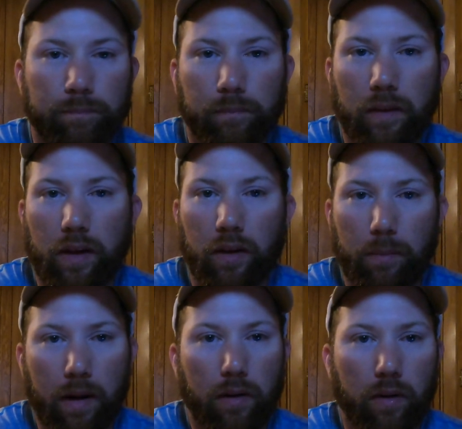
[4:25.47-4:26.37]
You know,
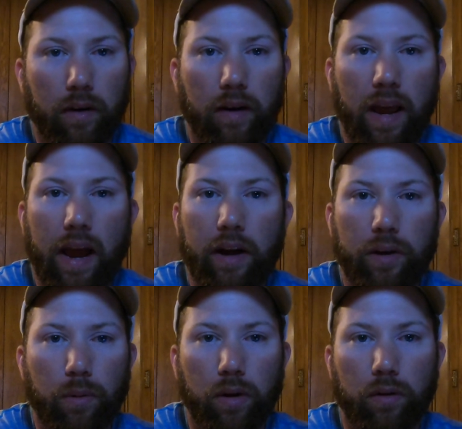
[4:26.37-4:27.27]
depending on how
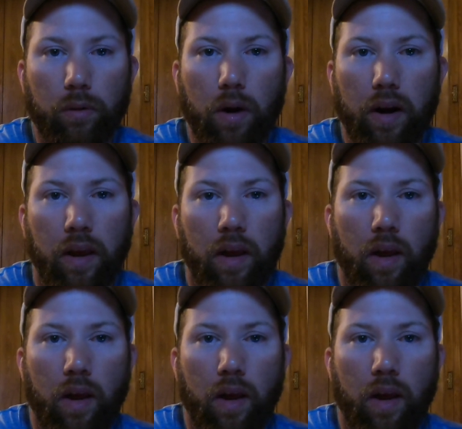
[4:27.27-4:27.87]
you work the rod.